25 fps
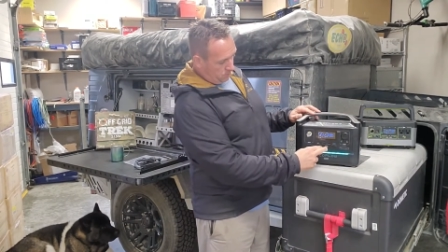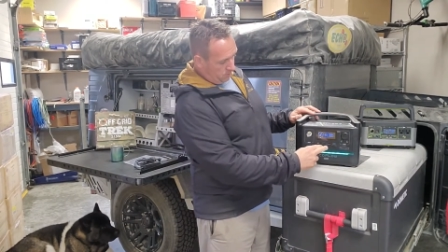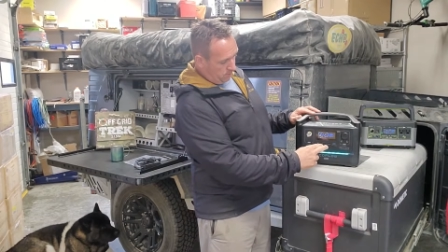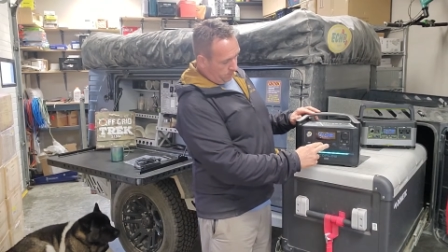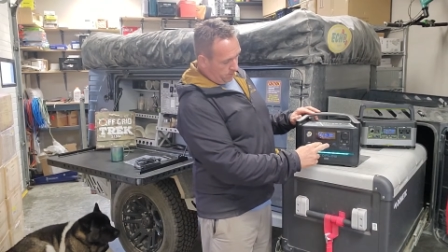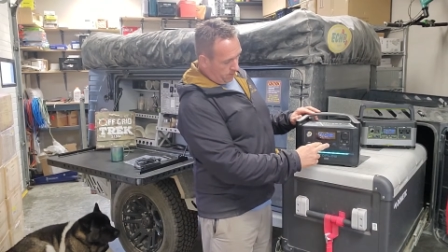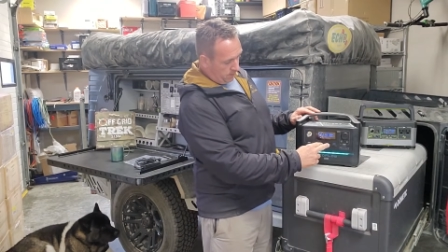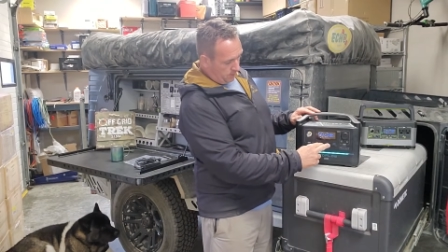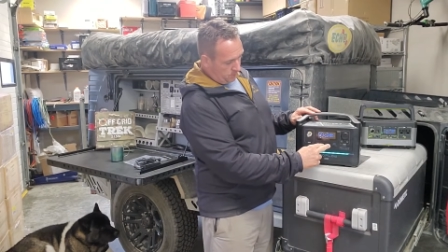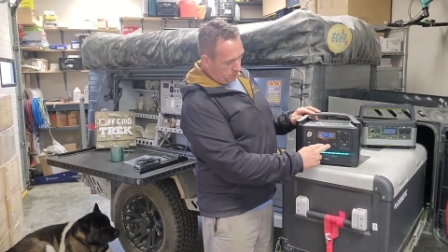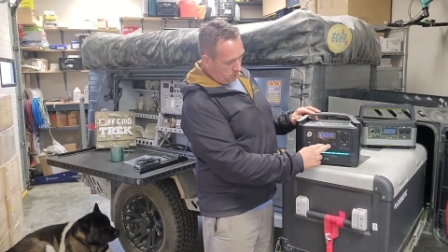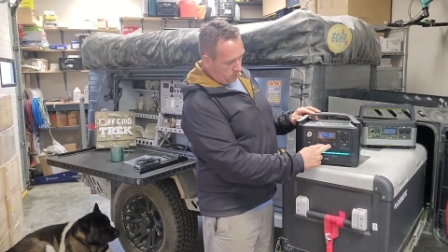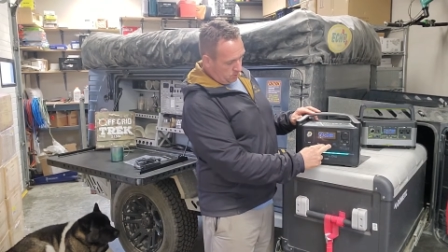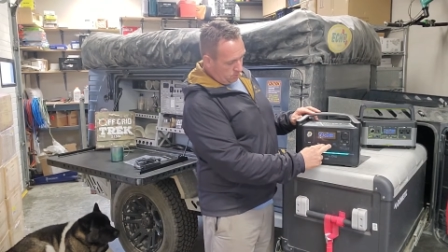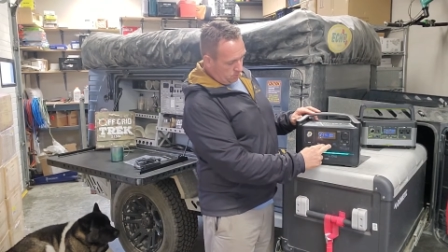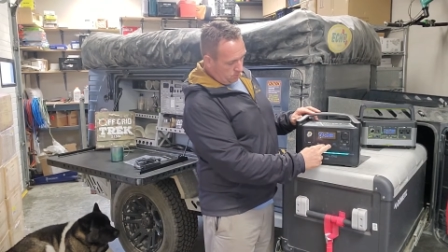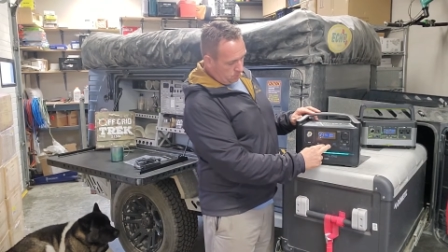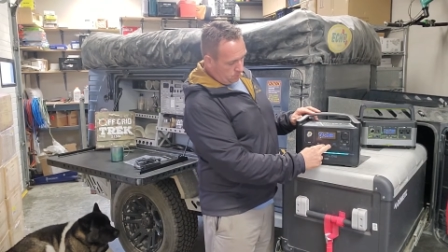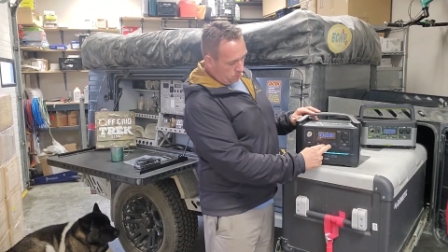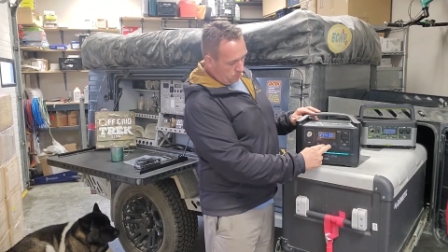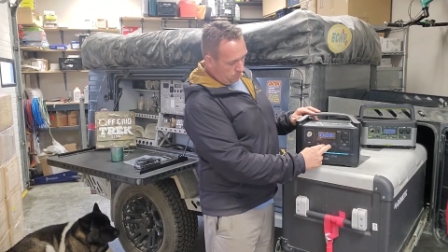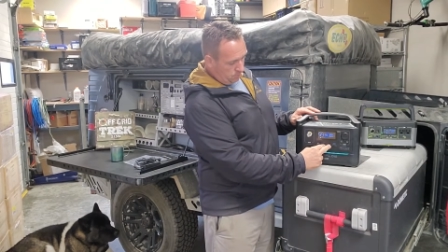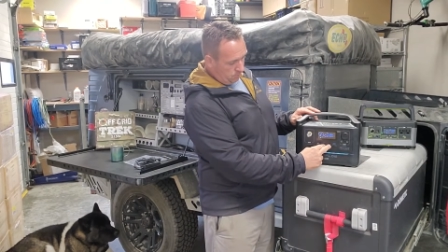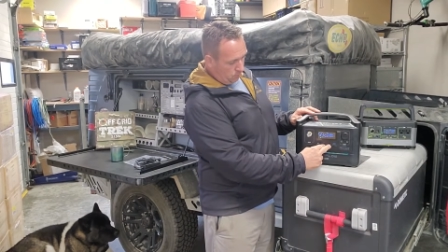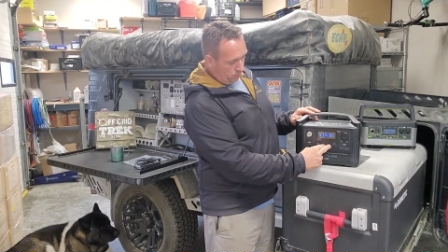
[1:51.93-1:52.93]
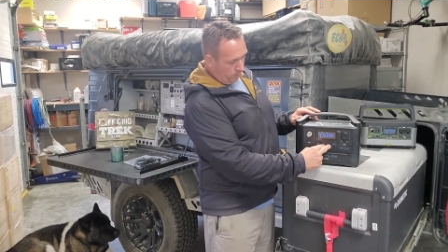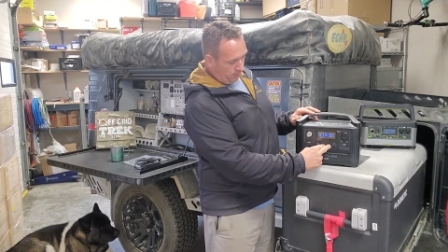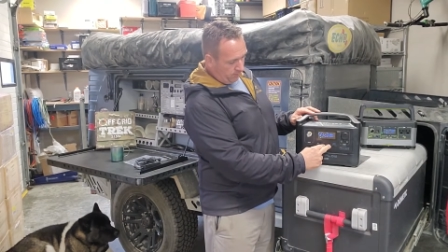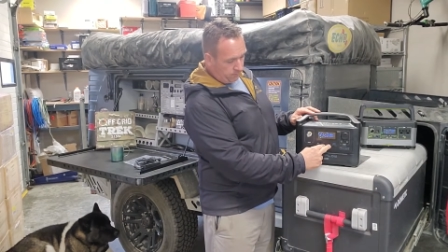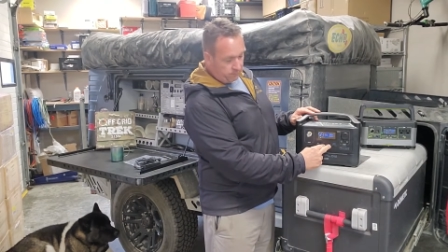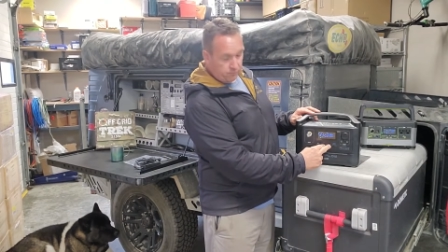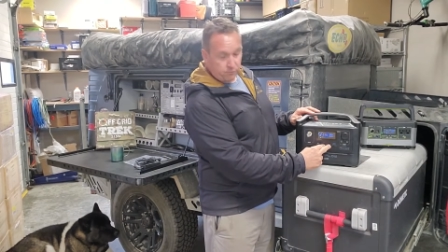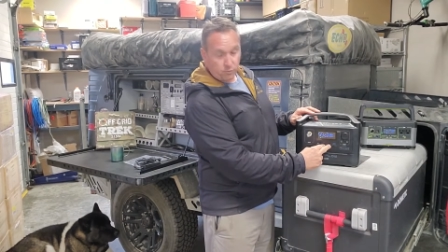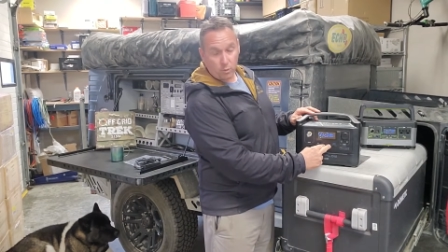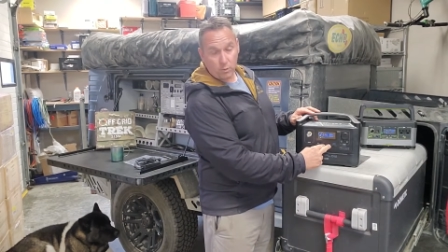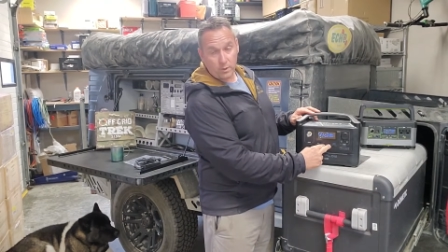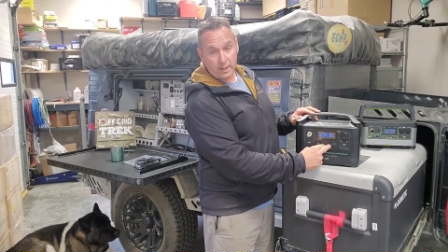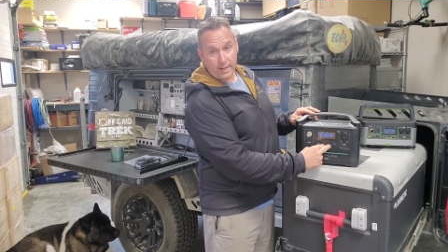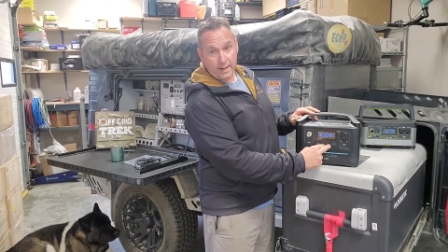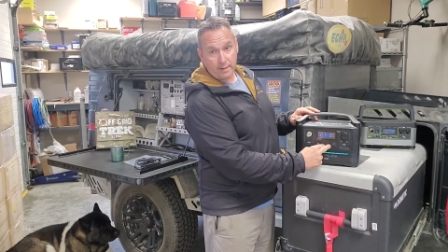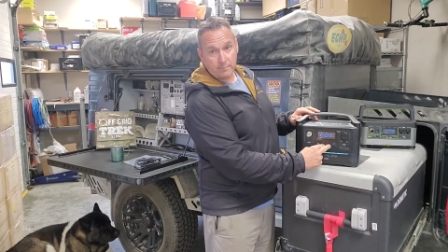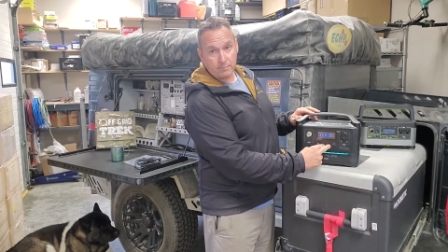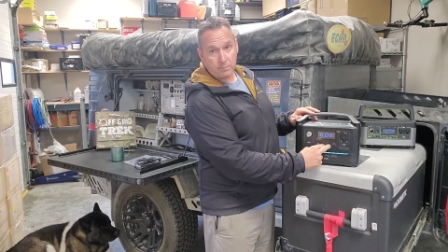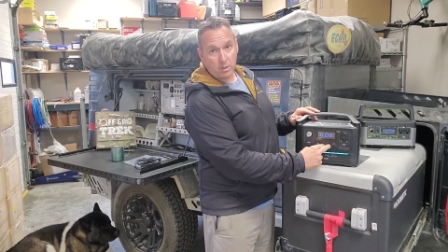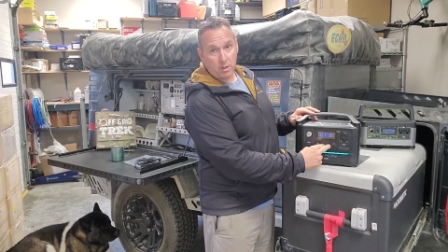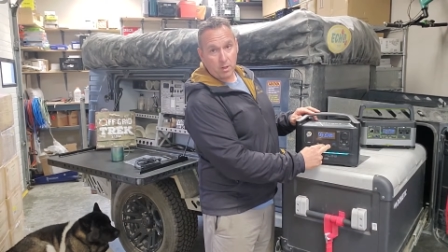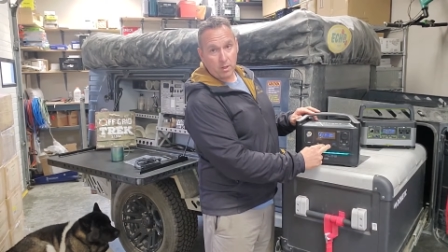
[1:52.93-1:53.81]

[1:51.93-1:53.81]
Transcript: we've got two 2.4 amp